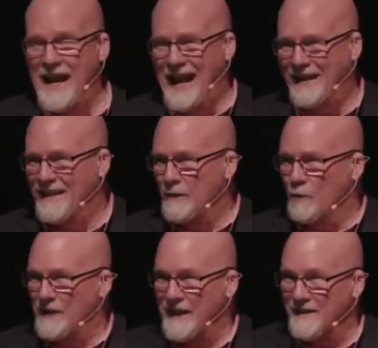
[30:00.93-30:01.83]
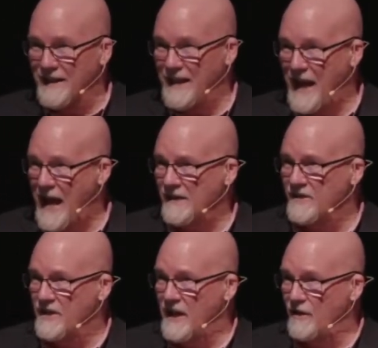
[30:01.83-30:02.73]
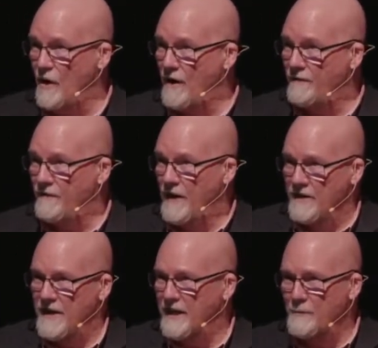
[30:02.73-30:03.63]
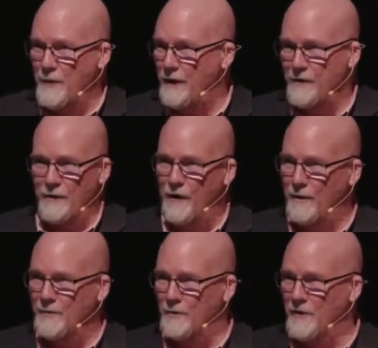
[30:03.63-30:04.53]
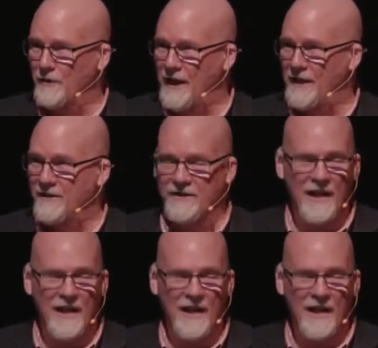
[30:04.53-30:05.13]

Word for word: and then when they get the cast cut off, they compare their arms or their legs,